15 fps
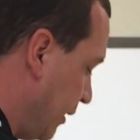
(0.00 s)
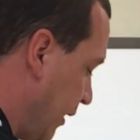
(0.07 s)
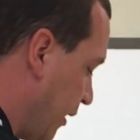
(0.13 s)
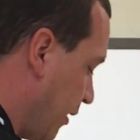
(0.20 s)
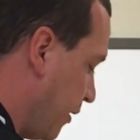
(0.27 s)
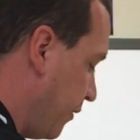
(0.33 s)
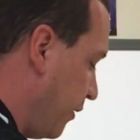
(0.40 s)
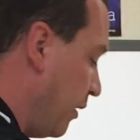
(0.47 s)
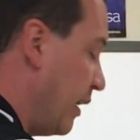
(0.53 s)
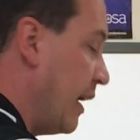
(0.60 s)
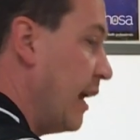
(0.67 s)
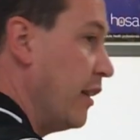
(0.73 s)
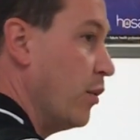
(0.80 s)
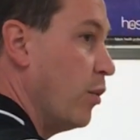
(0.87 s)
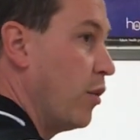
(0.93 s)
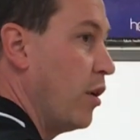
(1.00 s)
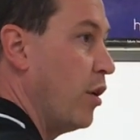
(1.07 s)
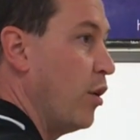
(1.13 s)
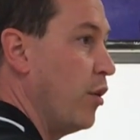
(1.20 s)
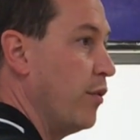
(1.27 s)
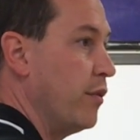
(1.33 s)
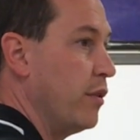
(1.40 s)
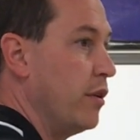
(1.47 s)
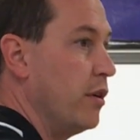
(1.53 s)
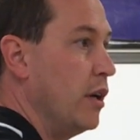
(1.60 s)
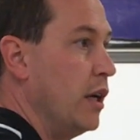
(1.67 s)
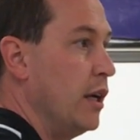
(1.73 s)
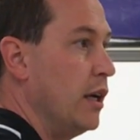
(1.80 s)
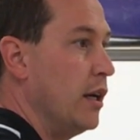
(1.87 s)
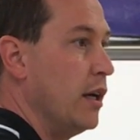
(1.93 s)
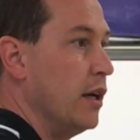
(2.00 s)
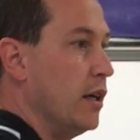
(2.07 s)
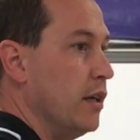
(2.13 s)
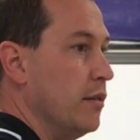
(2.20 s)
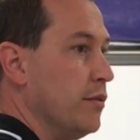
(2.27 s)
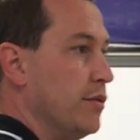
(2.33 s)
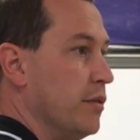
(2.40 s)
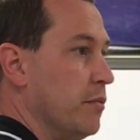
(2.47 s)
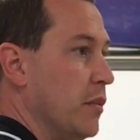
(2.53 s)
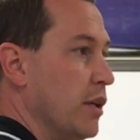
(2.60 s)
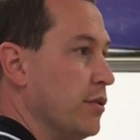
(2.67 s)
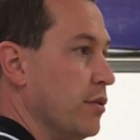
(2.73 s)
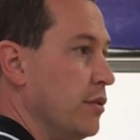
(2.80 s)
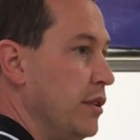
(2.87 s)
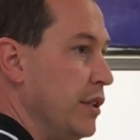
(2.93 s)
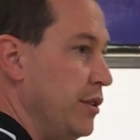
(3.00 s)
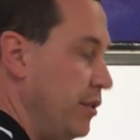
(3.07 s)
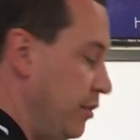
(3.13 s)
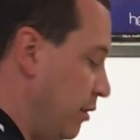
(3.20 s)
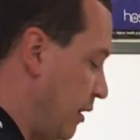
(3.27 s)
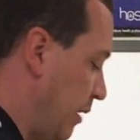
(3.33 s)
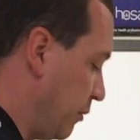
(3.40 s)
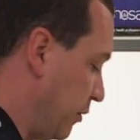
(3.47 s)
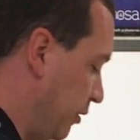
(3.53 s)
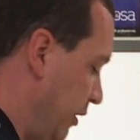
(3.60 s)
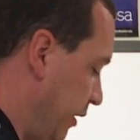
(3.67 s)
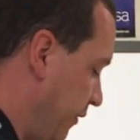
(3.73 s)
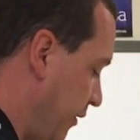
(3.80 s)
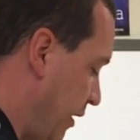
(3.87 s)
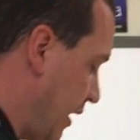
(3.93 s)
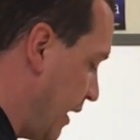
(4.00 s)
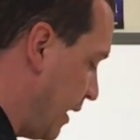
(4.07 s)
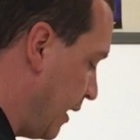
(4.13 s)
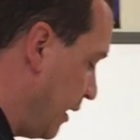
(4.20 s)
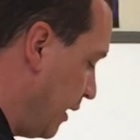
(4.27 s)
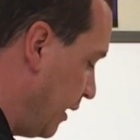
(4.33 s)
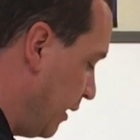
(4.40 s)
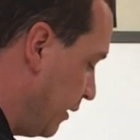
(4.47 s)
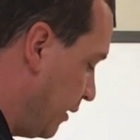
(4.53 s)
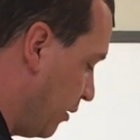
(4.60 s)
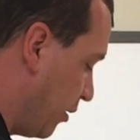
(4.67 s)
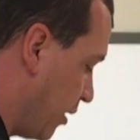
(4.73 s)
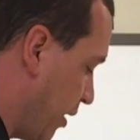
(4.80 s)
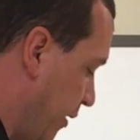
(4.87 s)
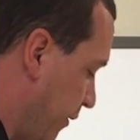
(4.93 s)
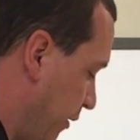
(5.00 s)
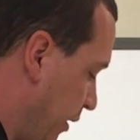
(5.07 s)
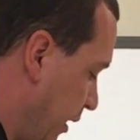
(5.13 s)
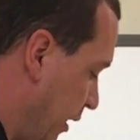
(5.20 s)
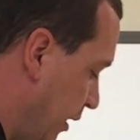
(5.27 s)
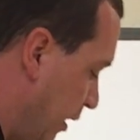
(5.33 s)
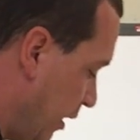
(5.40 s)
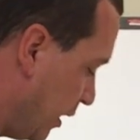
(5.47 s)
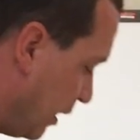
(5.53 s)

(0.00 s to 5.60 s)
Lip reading: that cover that we'll go over, some muscle tissue like multifidi that'll cover it.